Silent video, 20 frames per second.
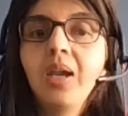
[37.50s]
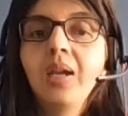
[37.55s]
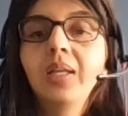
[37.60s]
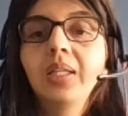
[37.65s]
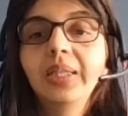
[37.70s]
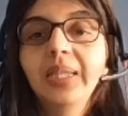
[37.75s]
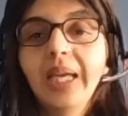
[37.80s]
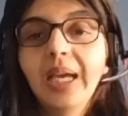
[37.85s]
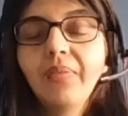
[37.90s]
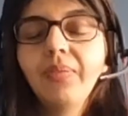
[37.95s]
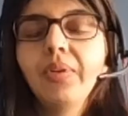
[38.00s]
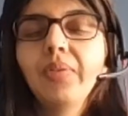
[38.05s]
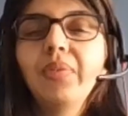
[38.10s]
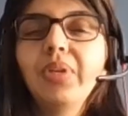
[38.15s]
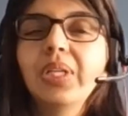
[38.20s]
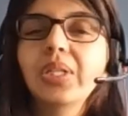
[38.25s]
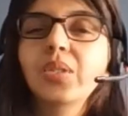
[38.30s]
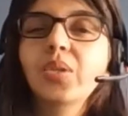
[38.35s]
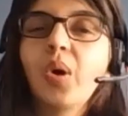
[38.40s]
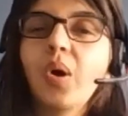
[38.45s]
Then we
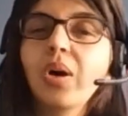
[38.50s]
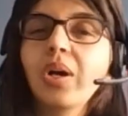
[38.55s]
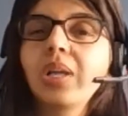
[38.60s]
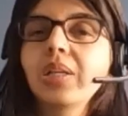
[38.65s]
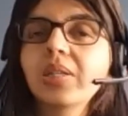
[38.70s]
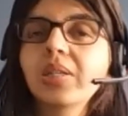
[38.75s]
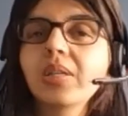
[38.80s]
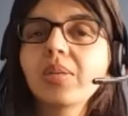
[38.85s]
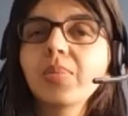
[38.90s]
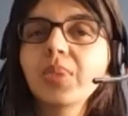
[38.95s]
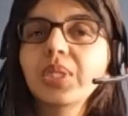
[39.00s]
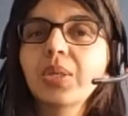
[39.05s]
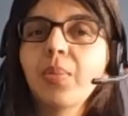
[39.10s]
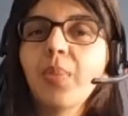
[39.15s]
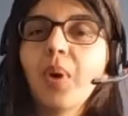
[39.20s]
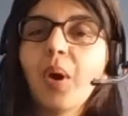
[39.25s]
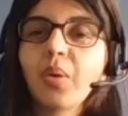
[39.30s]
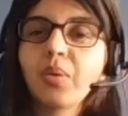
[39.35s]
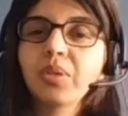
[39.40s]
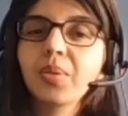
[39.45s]
will talk a little bit
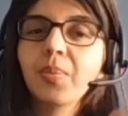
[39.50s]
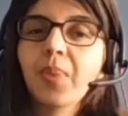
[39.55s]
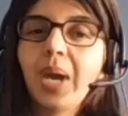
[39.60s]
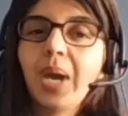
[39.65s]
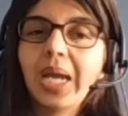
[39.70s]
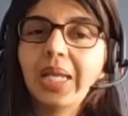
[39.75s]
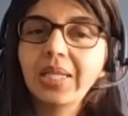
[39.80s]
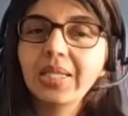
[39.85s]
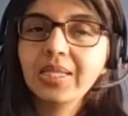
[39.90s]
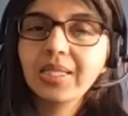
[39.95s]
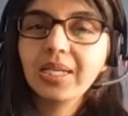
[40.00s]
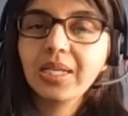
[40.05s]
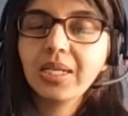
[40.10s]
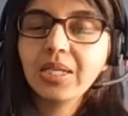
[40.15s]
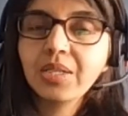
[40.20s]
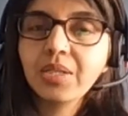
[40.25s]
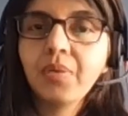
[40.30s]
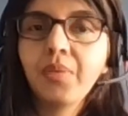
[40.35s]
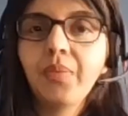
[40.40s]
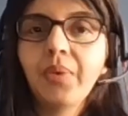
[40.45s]
about the
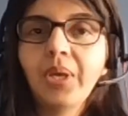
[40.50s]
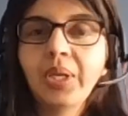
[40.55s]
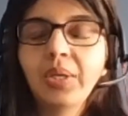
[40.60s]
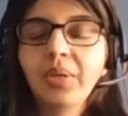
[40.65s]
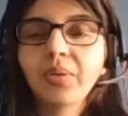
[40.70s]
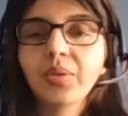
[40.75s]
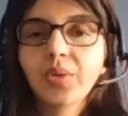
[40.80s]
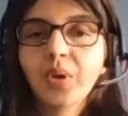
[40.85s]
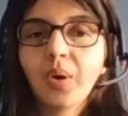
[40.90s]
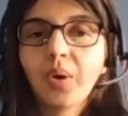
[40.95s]
mindset when you're